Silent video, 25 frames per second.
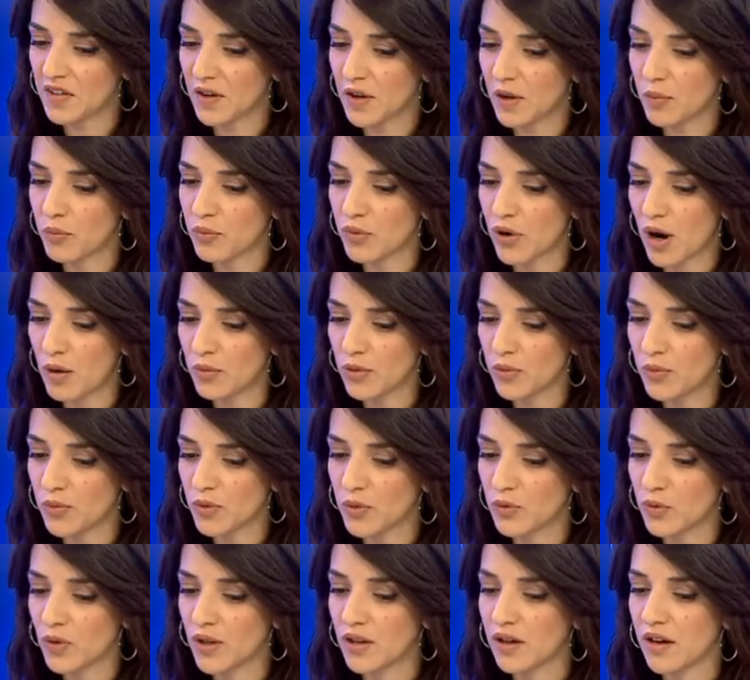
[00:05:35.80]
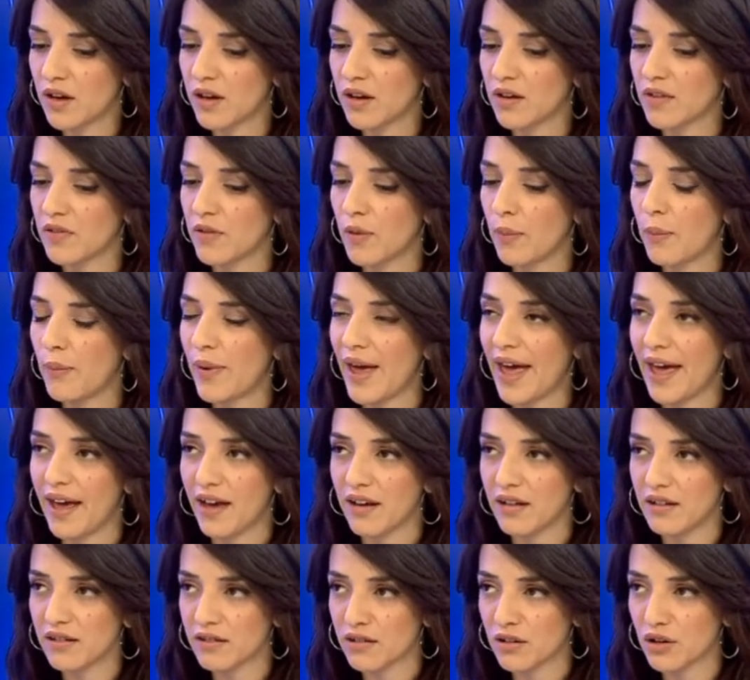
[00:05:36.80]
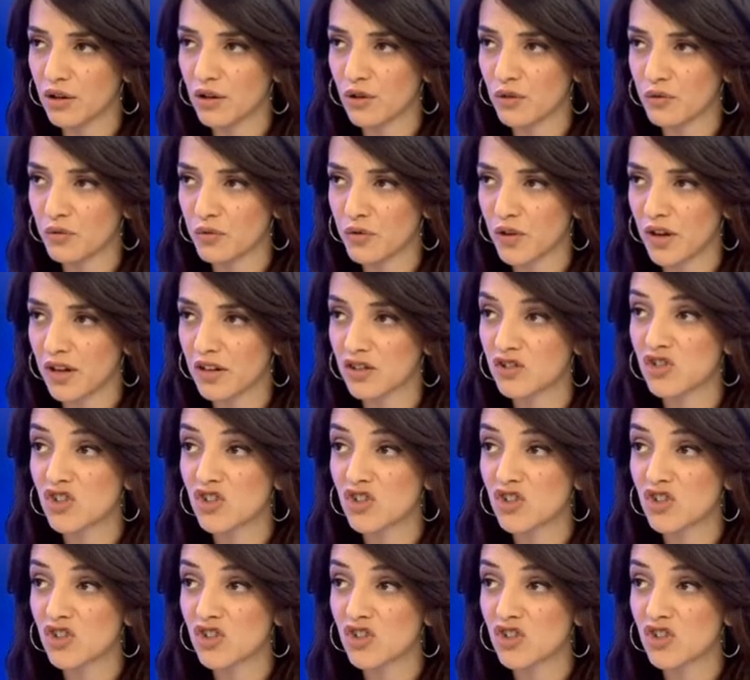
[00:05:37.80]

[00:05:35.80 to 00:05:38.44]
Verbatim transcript: the problem between uh, the Bank of uh,